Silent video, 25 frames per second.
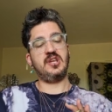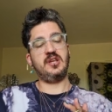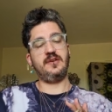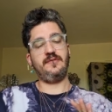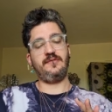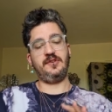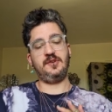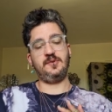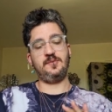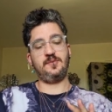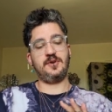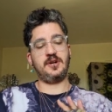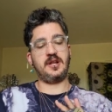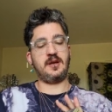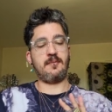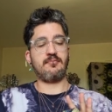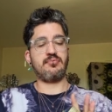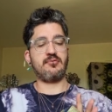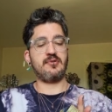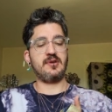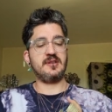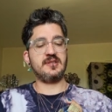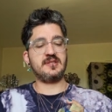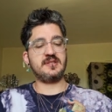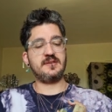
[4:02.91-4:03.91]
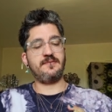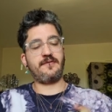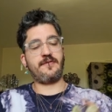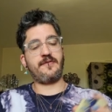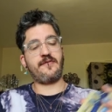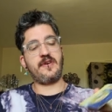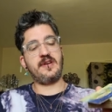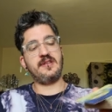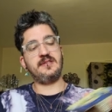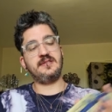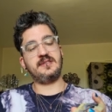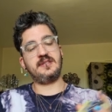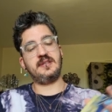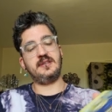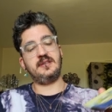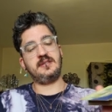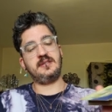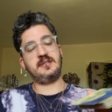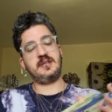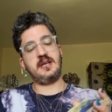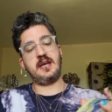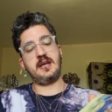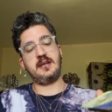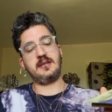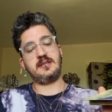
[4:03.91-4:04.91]
If you want to bring some friends in,
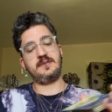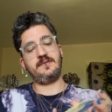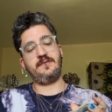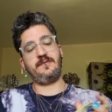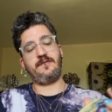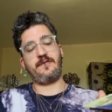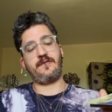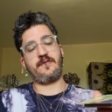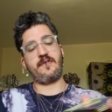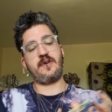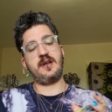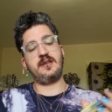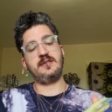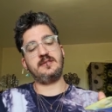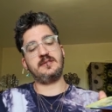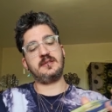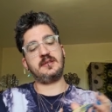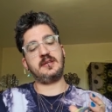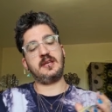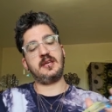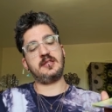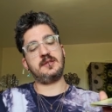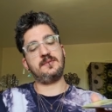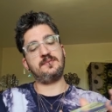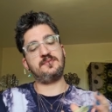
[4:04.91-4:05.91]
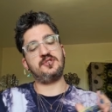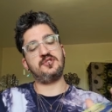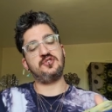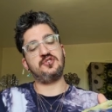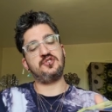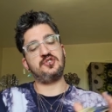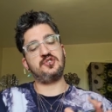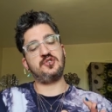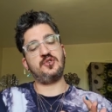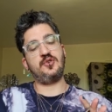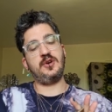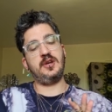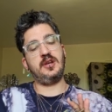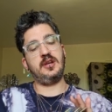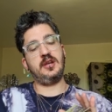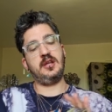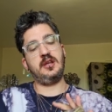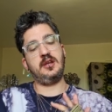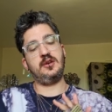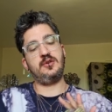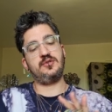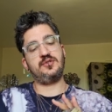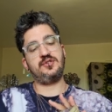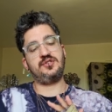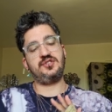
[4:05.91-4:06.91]
tag some friends and get them to join
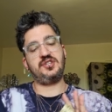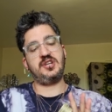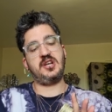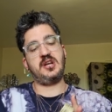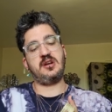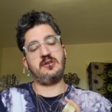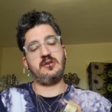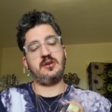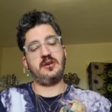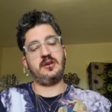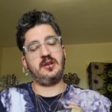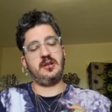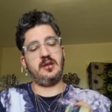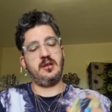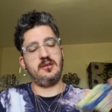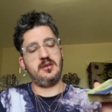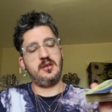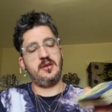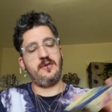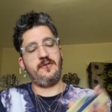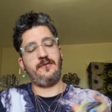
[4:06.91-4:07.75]
in or share it,